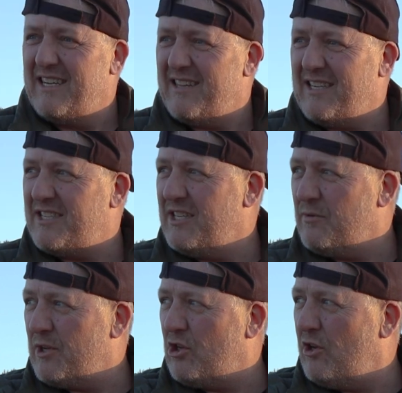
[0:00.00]
they tend
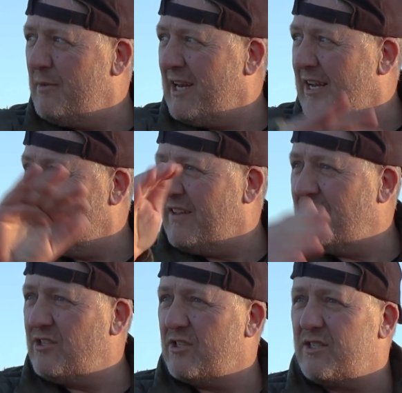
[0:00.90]
to accumulate and
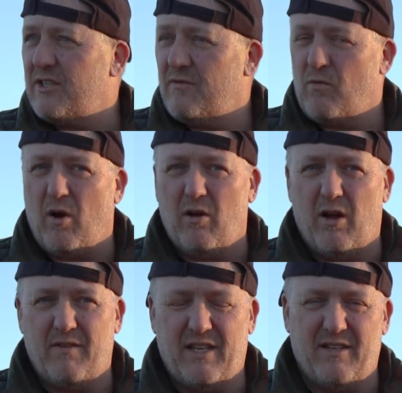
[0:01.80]
then just sort of roll
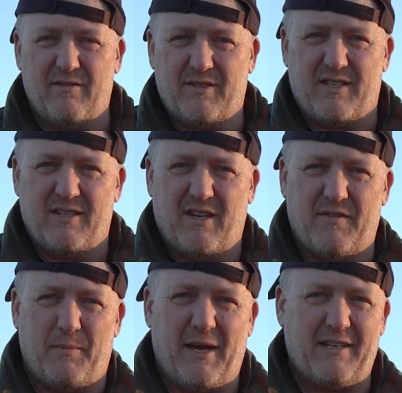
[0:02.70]
over the hills,
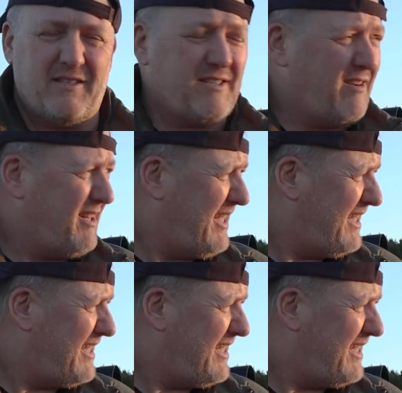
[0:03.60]
over the mountains slowly.